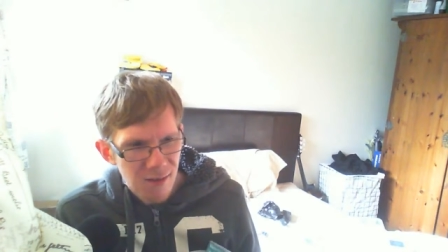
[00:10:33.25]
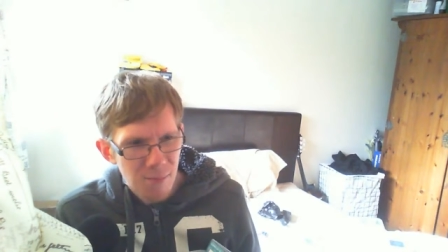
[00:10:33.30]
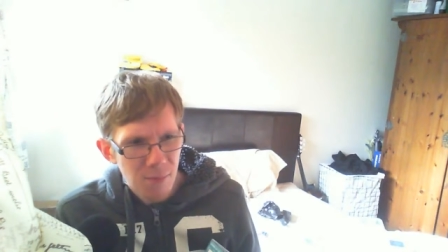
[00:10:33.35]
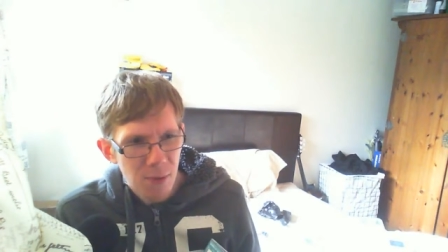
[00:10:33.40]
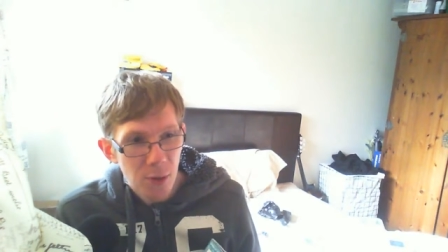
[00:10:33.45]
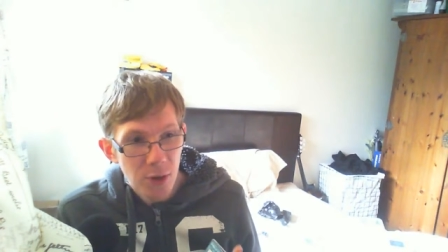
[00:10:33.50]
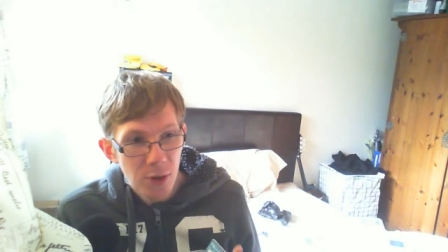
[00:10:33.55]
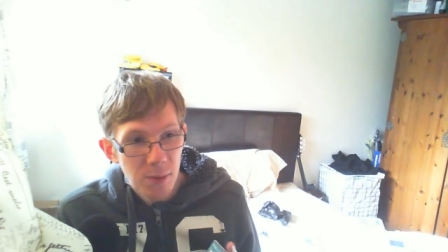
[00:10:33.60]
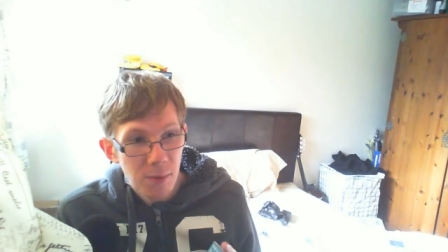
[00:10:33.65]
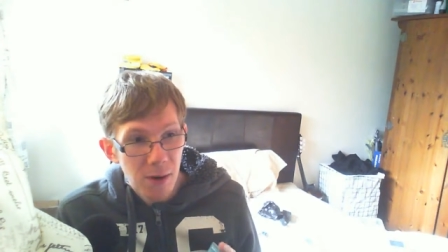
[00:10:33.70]

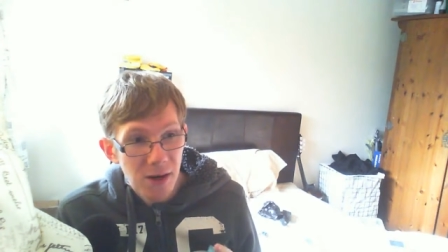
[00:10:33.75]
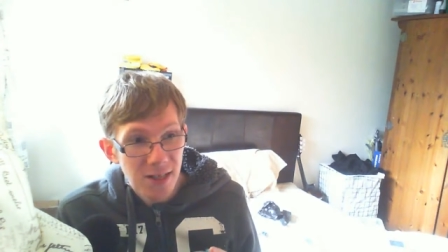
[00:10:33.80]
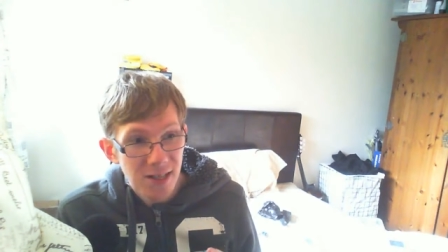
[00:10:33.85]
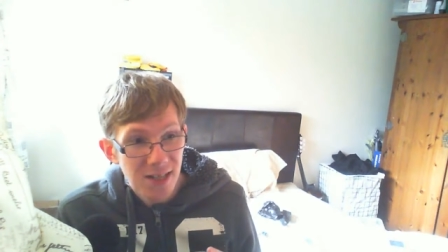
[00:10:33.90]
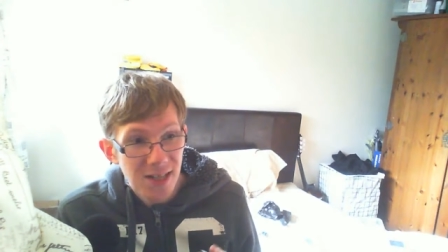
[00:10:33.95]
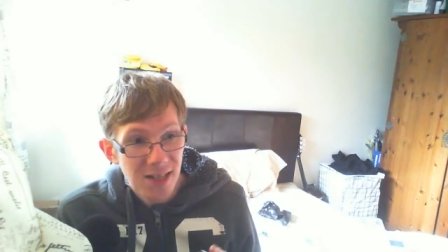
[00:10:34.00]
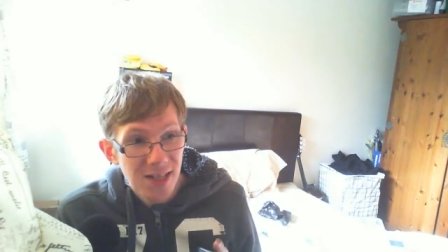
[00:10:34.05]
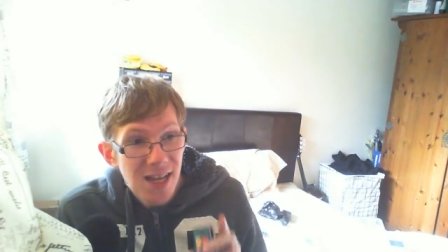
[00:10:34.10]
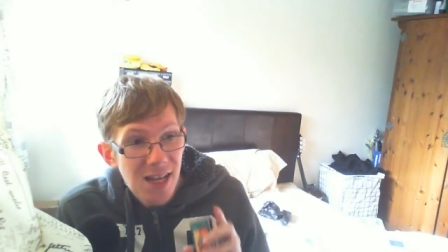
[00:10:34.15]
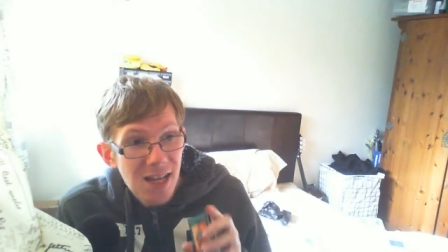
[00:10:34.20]
Burn
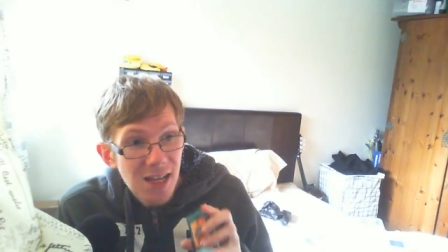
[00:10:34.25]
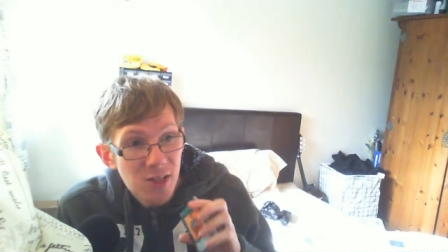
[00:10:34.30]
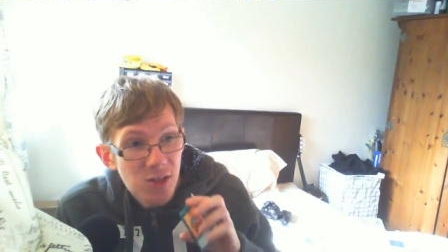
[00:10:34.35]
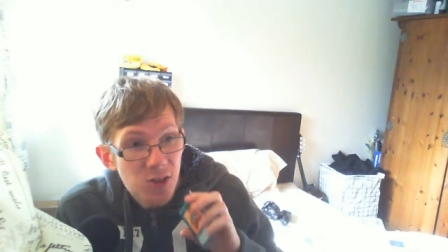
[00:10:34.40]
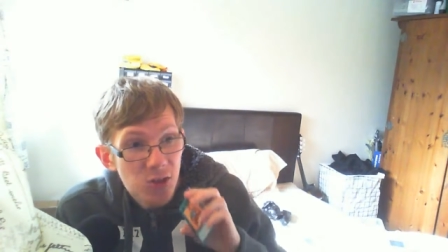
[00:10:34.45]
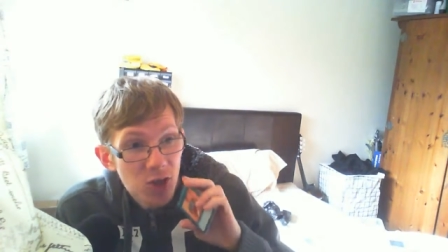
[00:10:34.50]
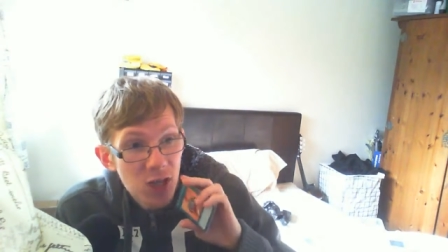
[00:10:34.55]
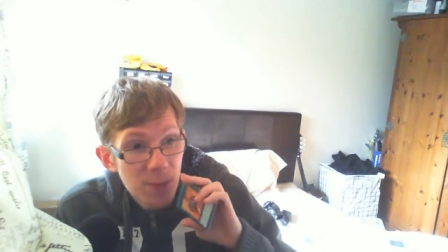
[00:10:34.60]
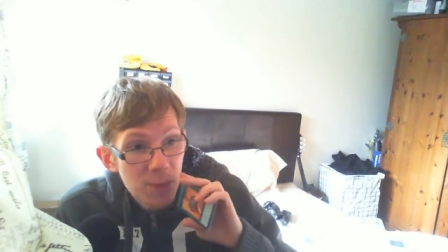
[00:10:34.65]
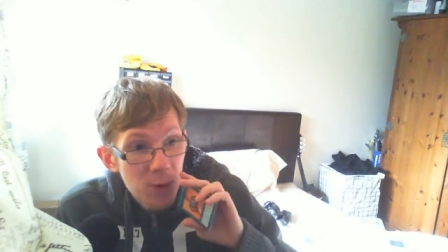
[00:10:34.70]
Mighty
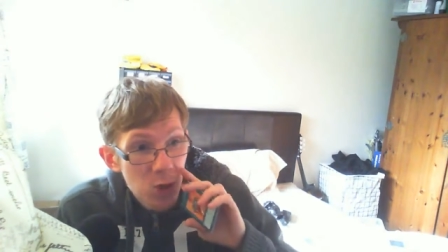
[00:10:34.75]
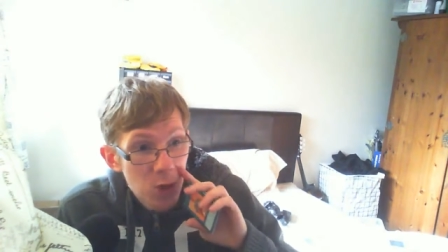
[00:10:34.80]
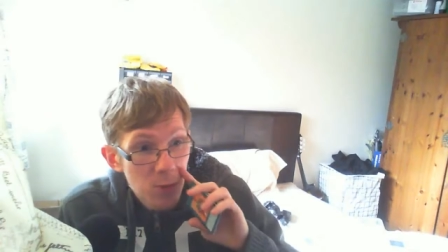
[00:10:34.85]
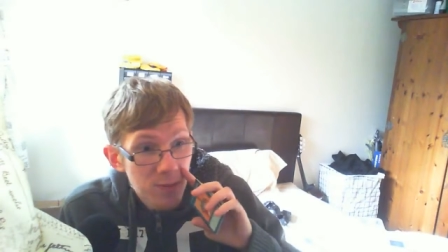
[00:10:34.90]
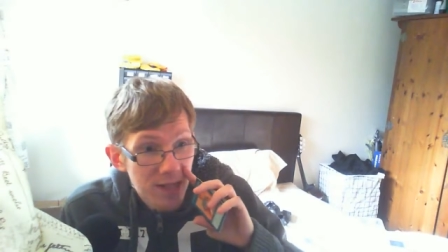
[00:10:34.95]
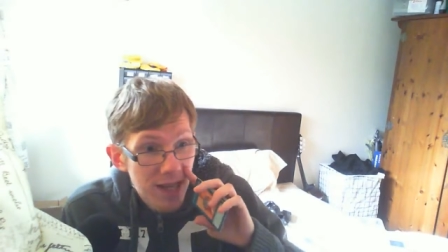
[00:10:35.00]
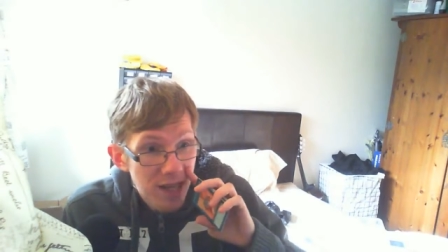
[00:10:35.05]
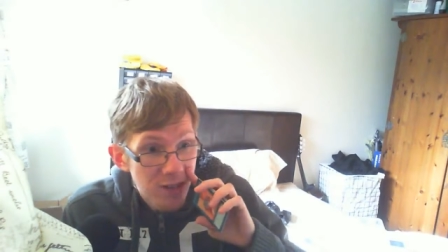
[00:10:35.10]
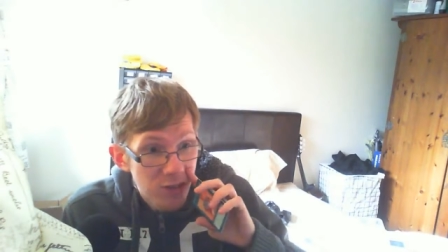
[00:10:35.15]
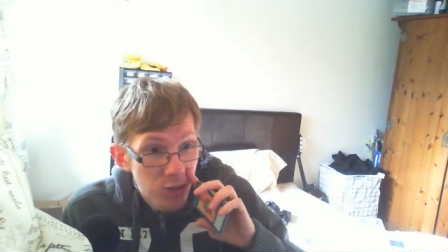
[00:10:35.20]
suddenly
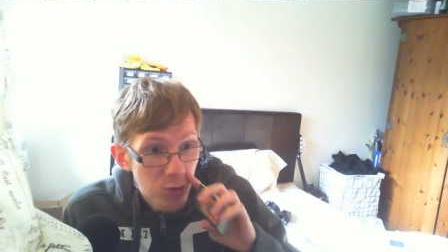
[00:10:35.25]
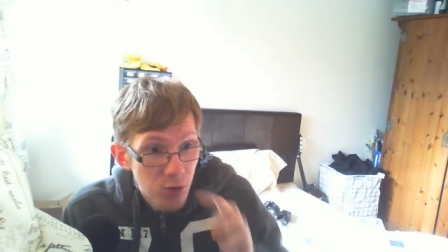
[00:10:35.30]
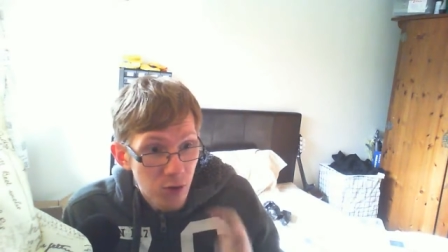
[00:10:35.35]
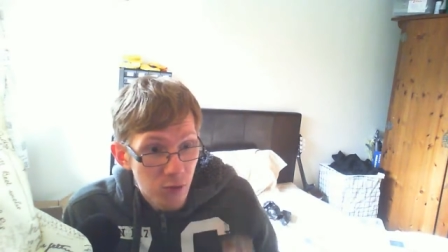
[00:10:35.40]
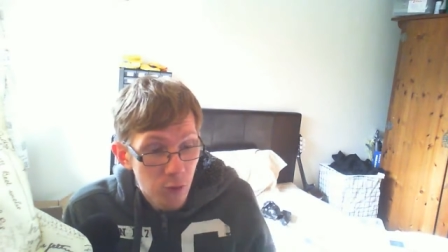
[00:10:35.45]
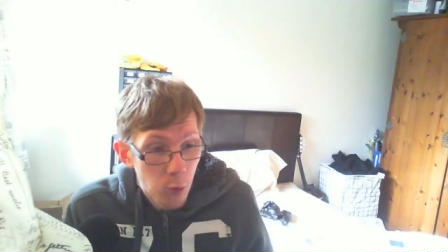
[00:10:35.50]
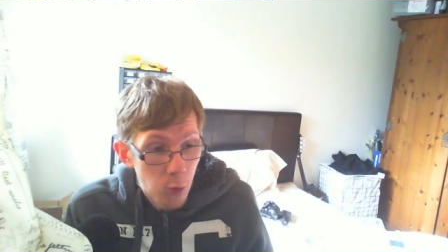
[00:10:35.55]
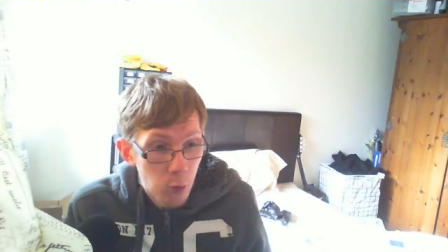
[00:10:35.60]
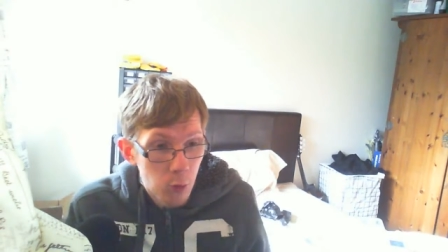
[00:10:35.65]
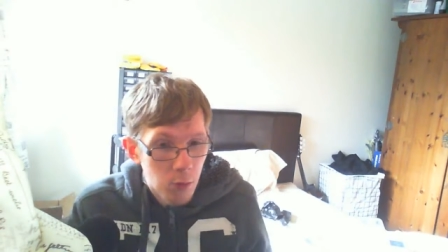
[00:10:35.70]
becomes less
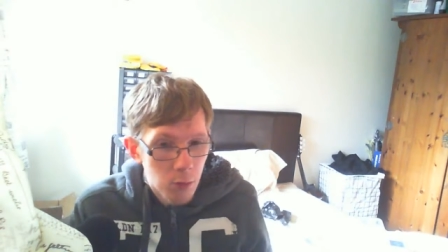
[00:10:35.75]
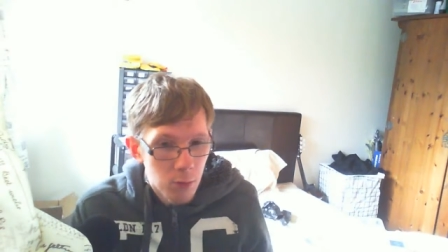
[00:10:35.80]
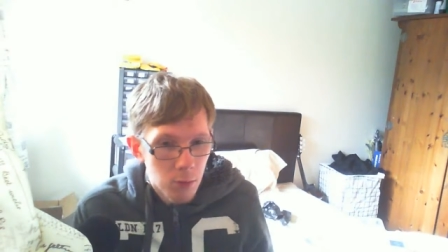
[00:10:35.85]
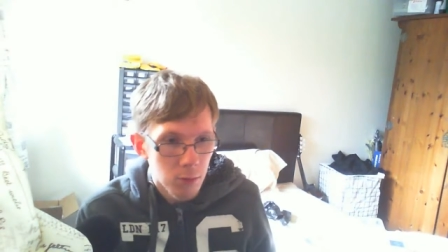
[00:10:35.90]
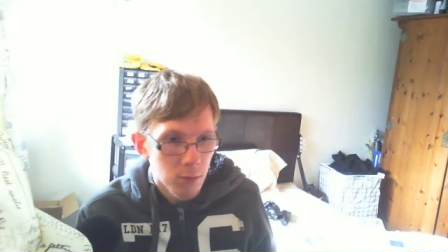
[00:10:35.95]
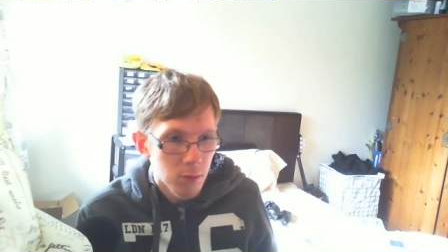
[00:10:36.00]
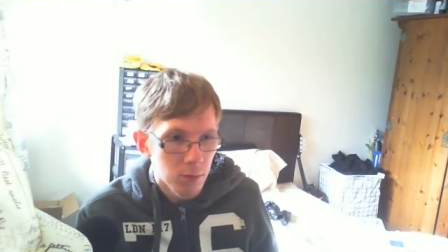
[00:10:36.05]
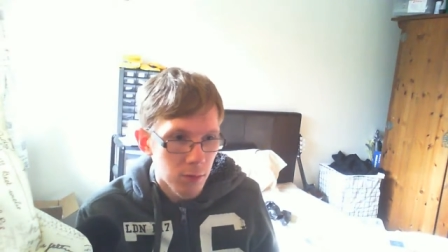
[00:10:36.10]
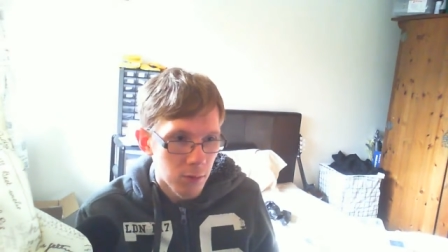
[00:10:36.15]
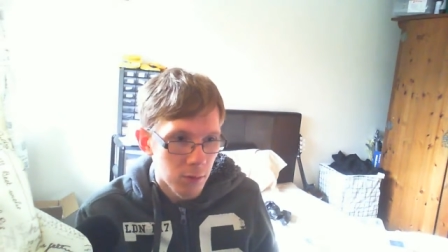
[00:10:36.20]
useful.
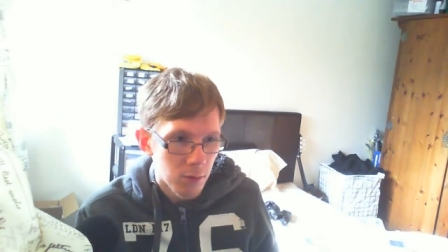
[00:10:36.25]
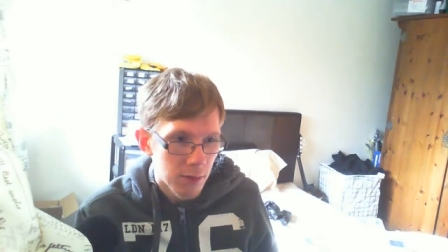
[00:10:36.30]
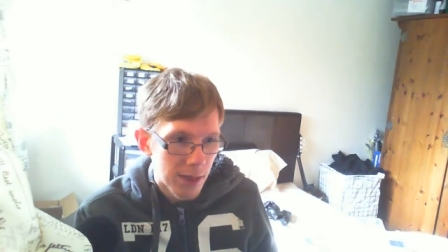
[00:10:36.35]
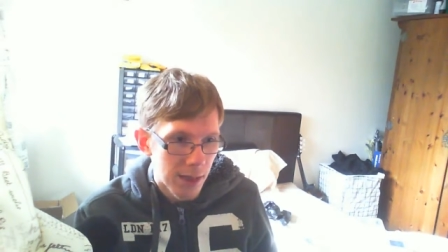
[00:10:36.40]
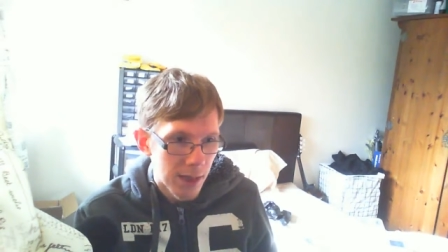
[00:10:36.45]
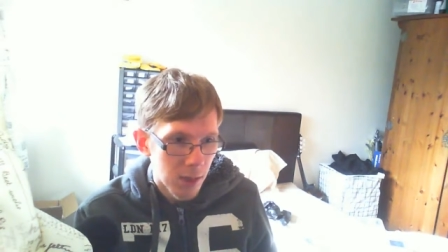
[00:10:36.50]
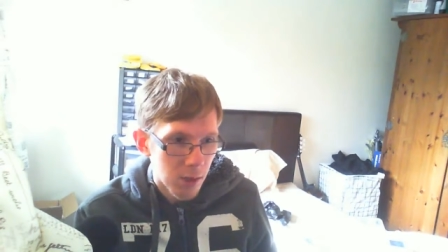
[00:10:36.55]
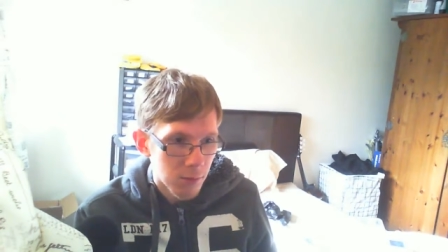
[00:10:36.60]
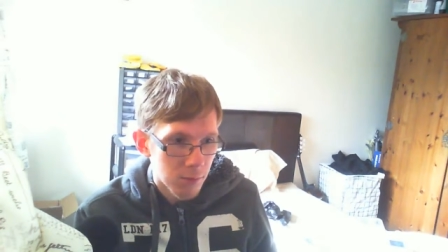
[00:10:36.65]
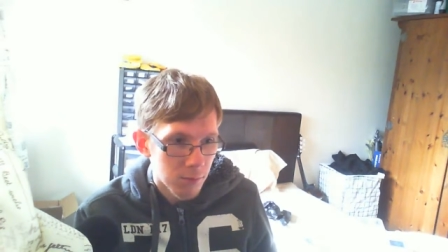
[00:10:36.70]

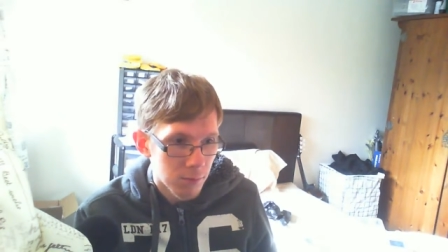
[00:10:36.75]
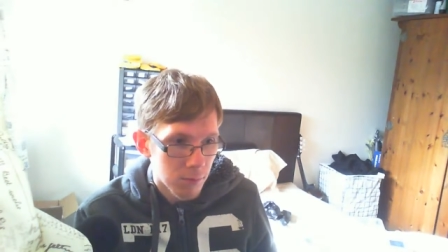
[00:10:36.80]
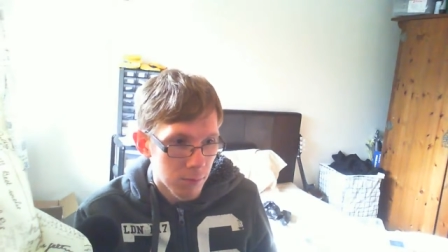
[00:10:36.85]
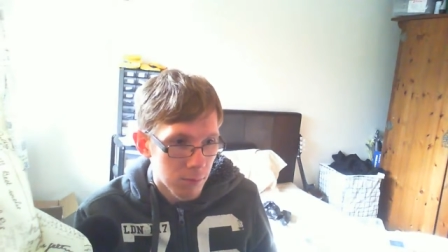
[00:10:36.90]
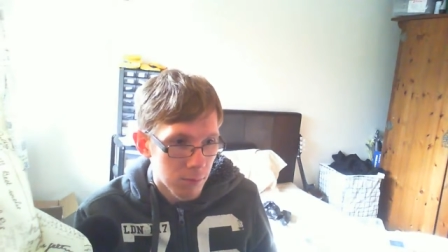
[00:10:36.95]
Sorry